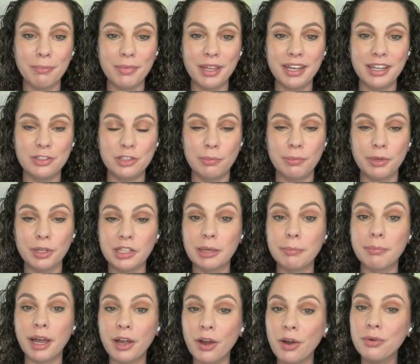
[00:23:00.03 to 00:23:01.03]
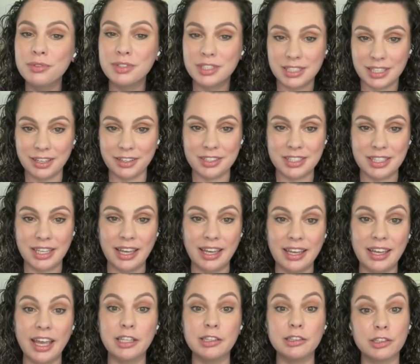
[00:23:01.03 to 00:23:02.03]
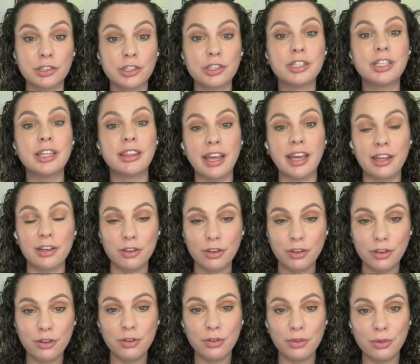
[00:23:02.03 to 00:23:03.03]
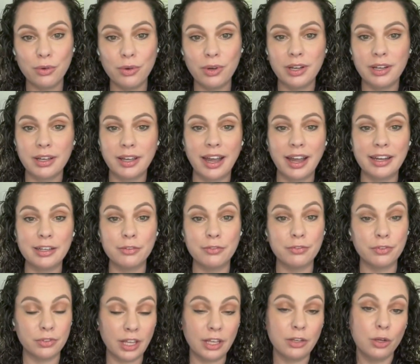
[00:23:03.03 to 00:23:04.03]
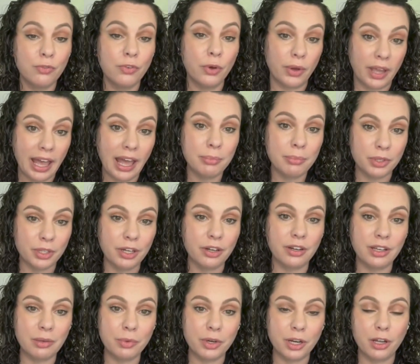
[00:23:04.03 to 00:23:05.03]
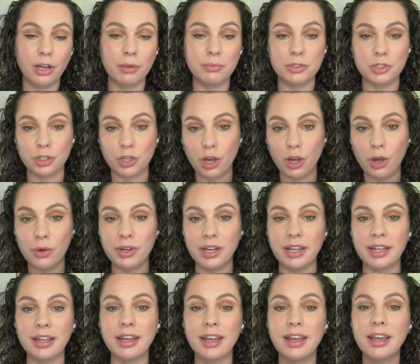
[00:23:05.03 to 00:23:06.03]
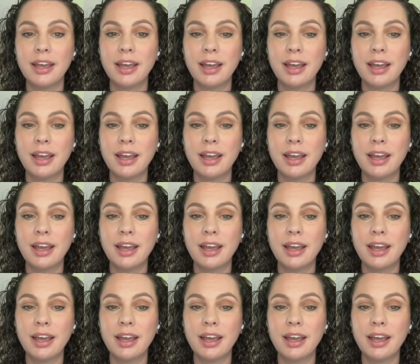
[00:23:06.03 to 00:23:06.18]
committed to building my own skill set and learning that new vocabulary when it comes to coding